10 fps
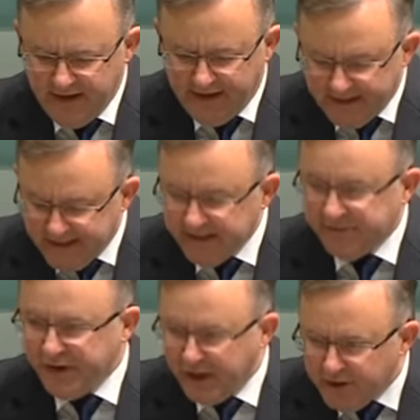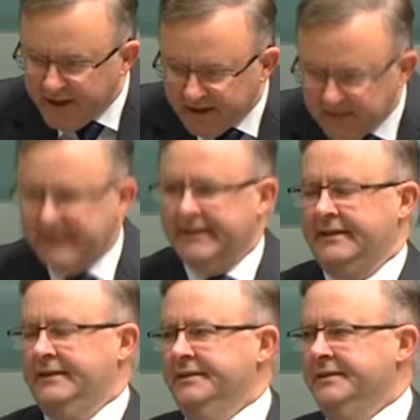It is very clear
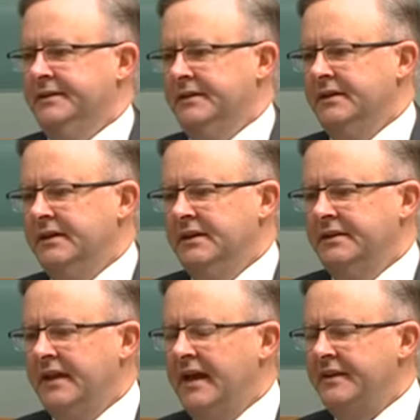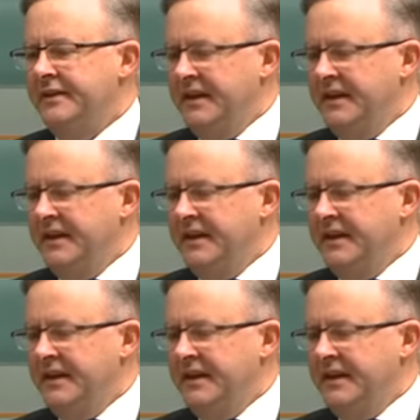that